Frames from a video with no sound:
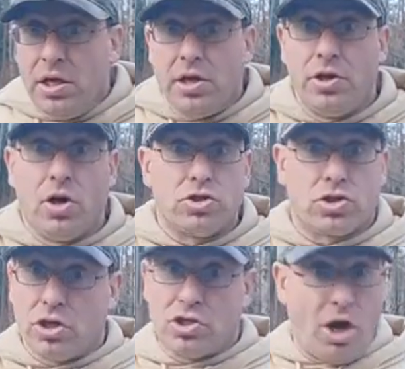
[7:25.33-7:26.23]
You know,
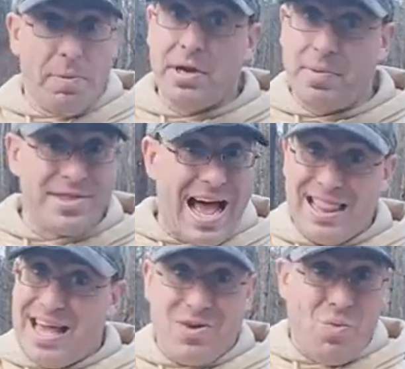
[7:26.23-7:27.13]
some of them are
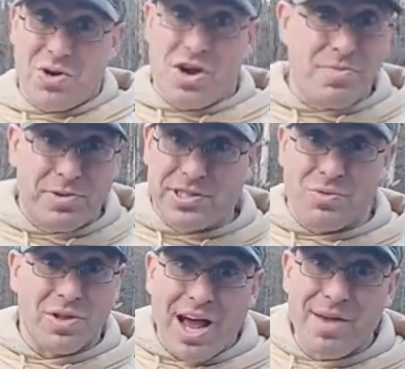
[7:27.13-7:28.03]
not like 100%
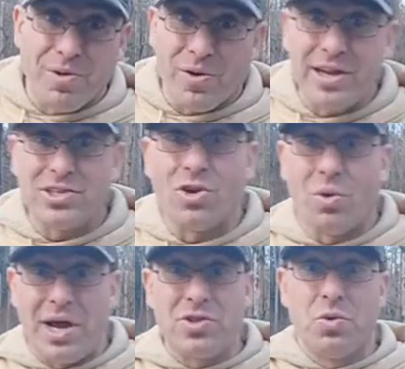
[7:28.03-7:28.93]
reliable, right? So
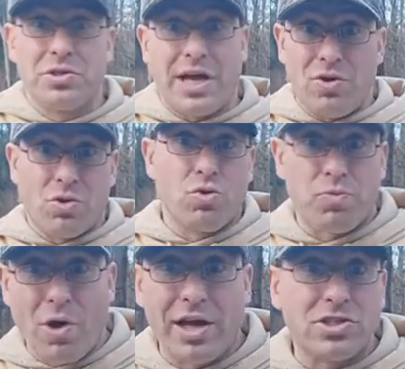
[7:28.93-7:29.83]
what I do is I go through a
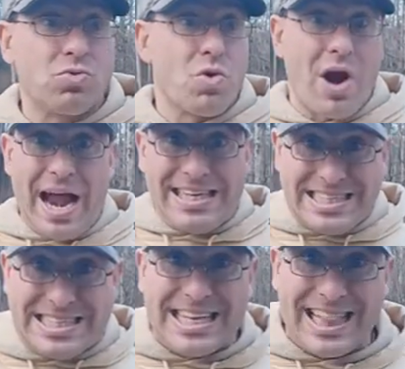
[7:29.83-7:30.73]
process where I
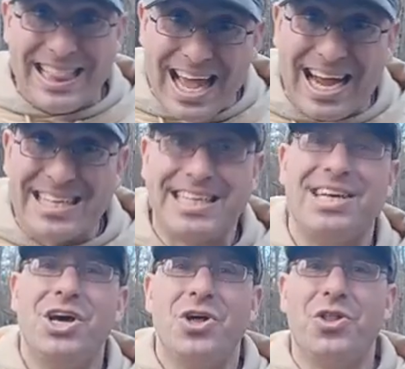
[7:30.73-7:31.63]
select
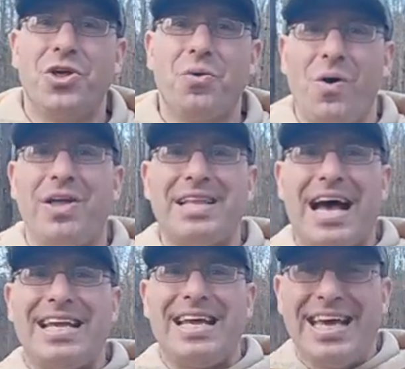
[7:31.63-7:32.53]
the one
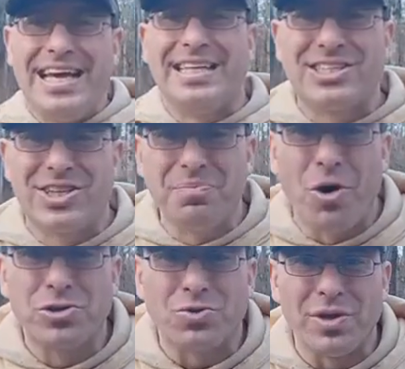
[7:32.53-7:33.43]
that is the
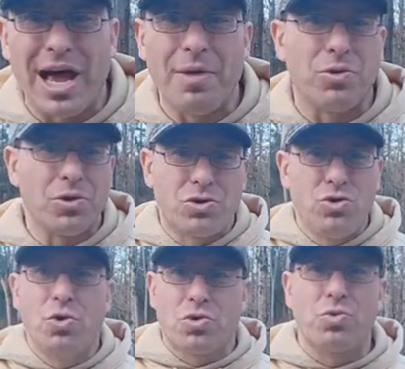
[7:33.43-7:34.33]
most reliable, or the
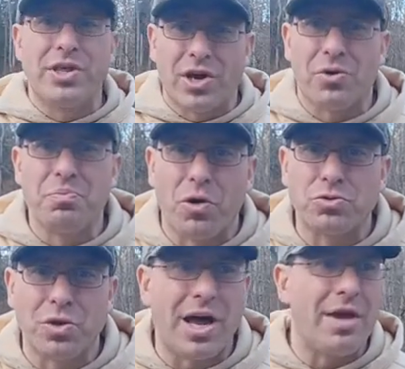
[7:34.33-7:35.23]
2 or 3 that are the
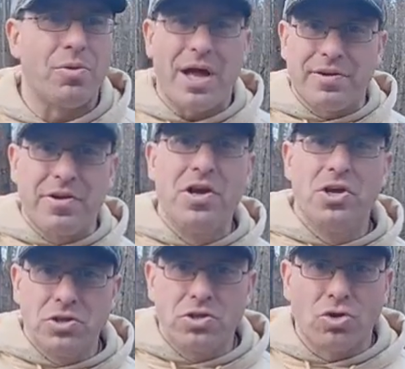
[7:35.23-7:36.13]
most reliable out of
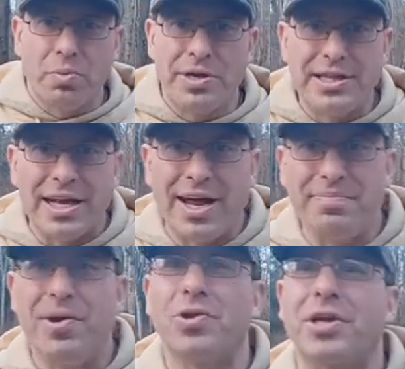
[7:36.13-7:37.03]
the so many that I
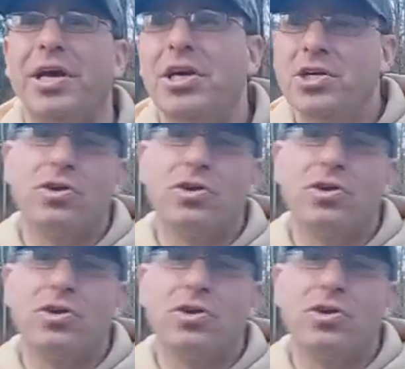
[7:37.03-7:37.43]
build, okay?